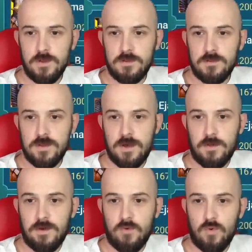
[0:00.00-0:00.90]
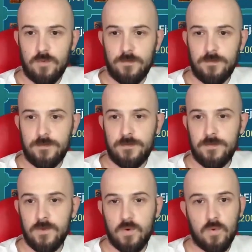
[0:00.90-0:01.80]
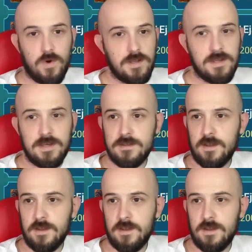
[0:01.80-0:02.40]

No, they're all quite decently